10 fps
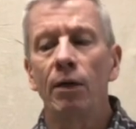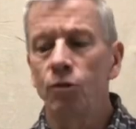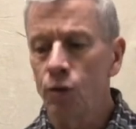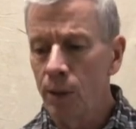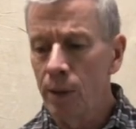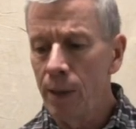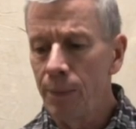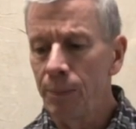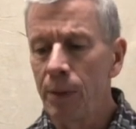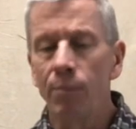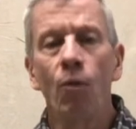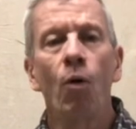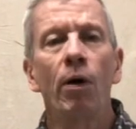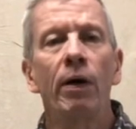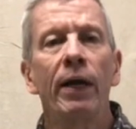Stirred it up a bit
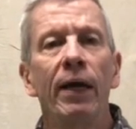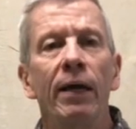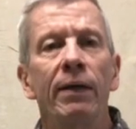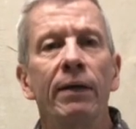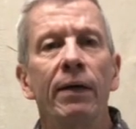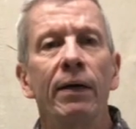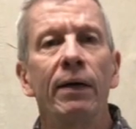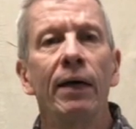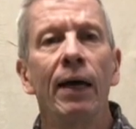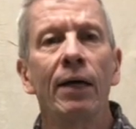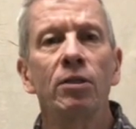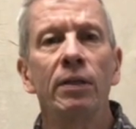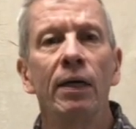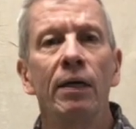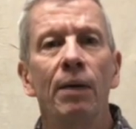more and
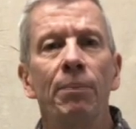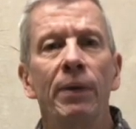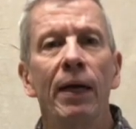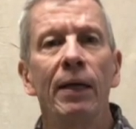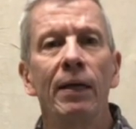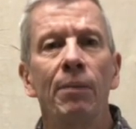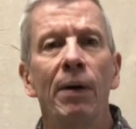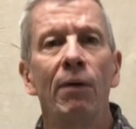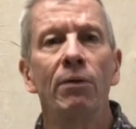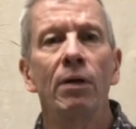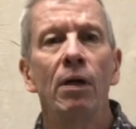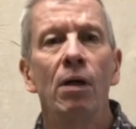actually ended up getting about